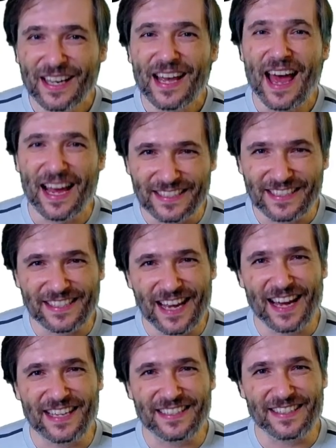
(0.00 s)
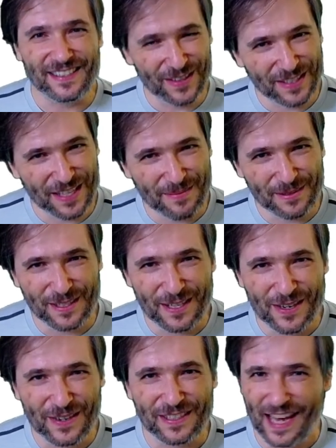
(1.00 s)
Exercise, there's no
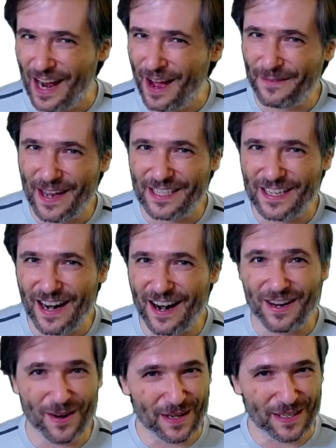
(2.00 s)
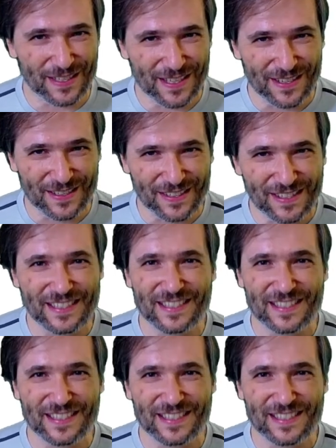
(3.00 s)
substitute. Get off that chair, no excuse.